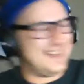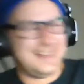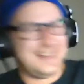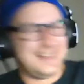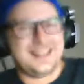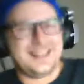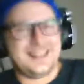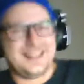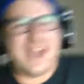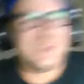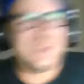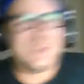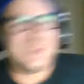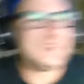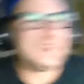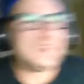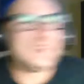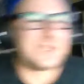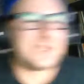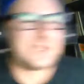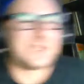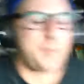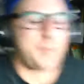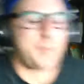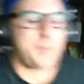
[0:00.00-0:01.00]
I think
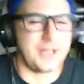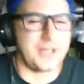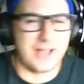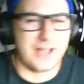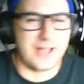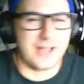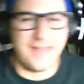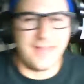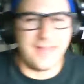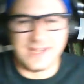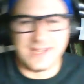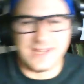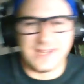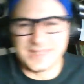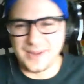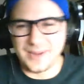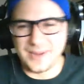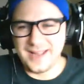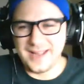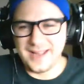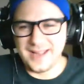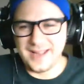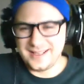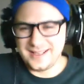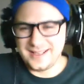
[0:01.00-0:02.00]
that's pretty good evidence,
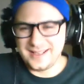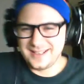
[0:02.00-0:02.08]
right?